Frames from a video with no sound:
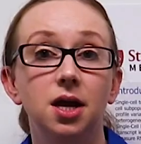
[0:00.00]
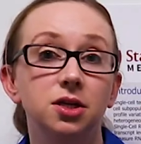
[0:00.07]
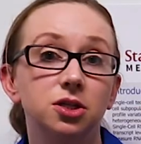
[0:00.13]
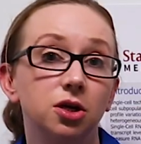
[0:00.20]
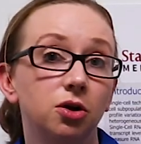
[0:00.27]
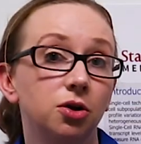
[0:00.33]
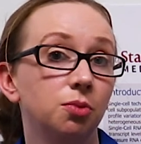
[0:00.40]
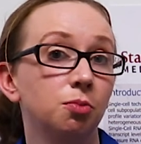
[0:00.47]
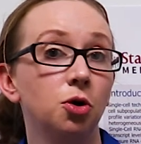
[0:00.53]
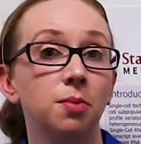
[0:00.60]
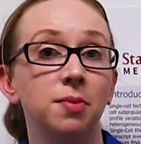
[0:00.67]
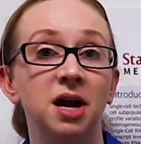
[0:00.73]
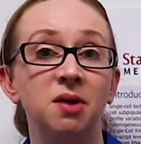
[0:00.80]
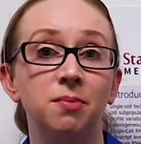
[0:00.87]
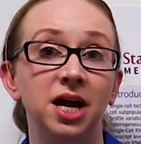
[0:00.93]
To learn more
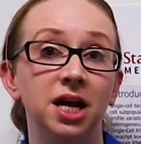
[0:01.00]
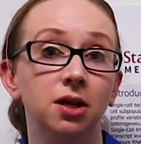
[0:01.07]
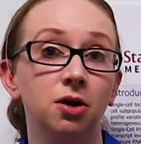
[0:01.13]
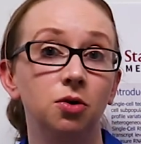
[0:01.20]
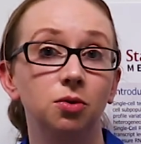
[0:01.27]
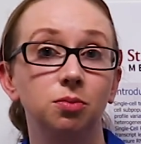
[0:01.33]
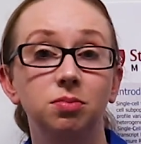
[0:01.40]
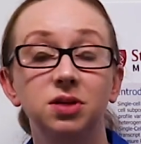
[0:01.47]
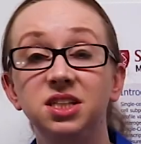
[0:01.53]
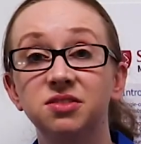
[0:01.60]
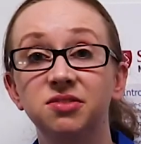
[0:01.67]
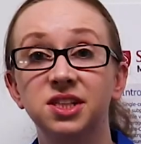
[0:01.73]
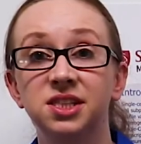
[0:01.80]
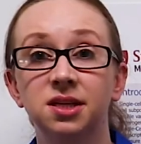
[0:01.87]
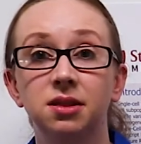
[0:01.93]
about Milo, please
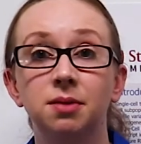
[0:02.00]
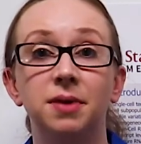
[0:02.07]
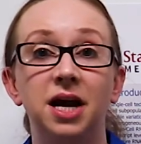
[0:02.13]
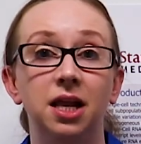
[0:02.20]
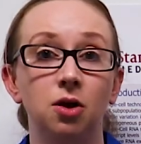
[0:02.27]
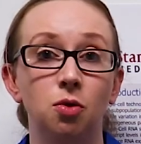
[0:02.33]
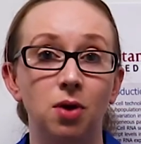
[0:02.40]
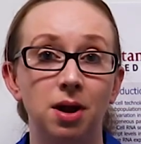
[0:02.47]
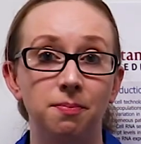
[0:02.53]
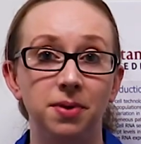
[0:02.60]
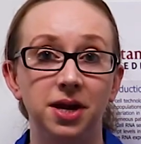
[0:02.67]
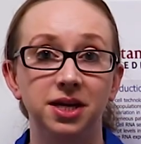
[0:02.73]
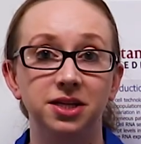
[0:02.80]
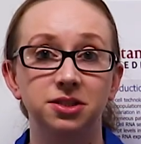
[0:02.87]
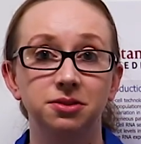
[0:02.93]
visit the Milo
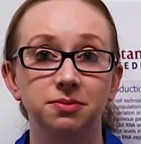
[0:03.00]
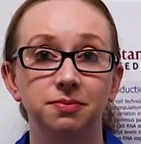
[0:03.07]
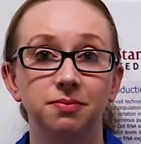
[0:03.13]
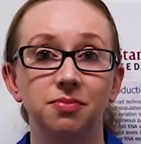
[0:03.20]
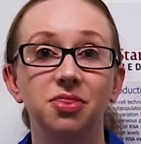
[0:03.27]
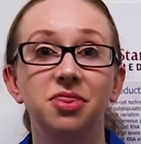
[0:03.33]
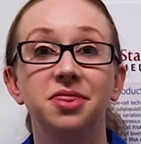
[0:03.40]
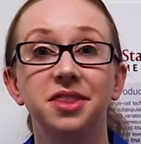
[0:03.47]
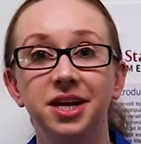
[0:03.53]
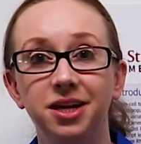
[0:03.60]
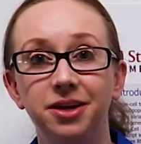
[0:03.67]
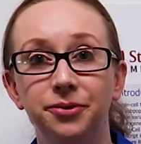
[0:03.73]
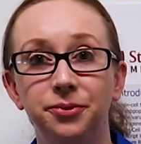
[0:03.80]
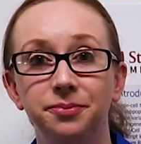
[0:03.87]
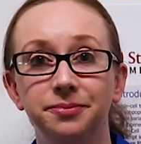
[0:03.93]
webpage. Thank
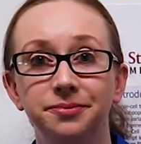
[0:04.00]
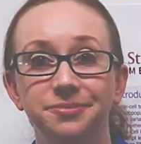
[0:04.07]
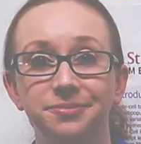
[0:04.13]
you.